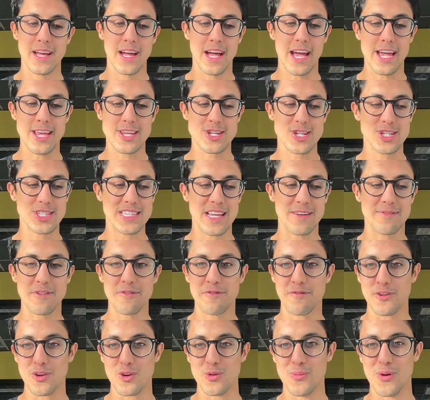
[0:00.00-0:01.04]
I just have a
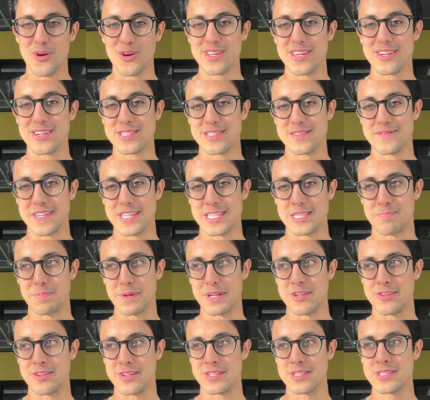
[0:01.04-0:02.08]
few more years of
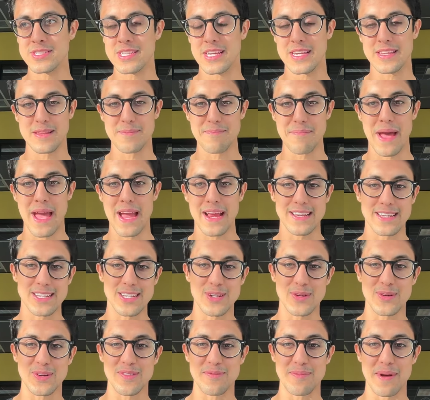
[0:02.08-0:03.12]
experience and the
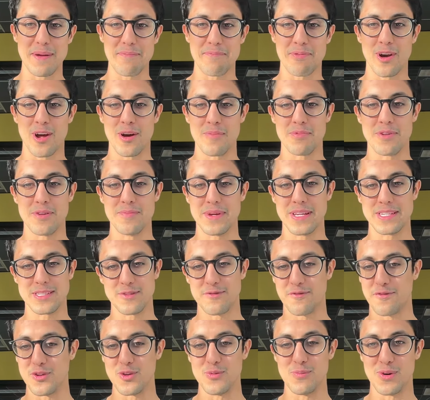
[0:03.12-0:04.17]
magnitude of my problem has a
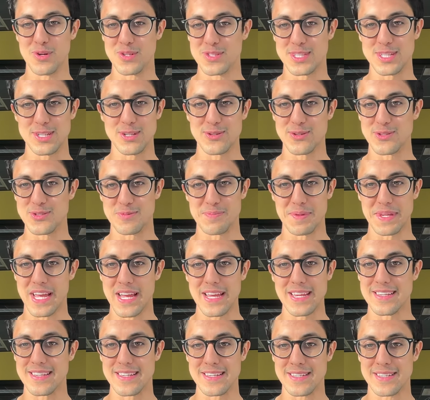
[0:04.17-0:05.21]
few more zeros
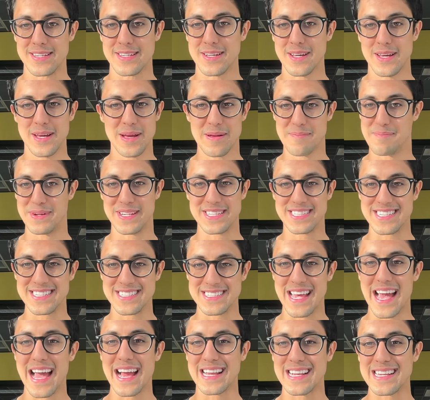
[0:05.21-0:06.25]
behind it. But it's
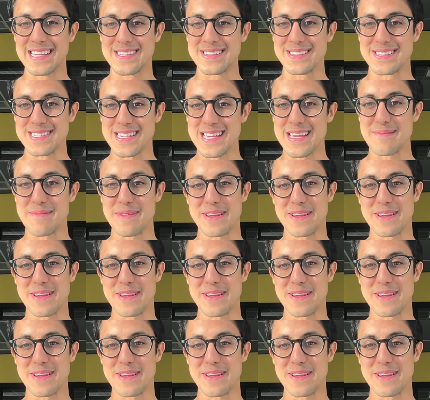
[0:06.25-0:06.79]
exactly the same.